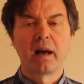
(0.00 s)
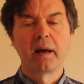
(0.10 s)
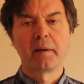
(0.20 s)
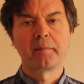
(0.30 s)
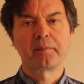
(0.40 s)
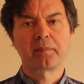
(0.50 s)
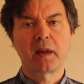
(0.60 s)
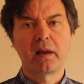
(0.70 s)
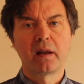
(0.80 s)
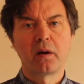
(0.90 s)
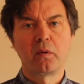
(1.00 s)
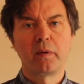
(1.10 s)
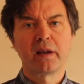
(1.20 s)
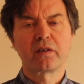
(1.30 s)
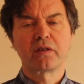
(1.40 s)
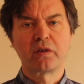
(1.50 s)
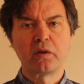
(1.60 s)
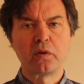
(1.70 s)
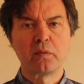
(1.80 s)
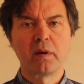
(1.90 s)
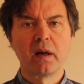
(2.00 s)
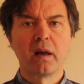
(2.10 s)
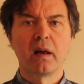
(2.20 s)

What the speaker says: you know, we assume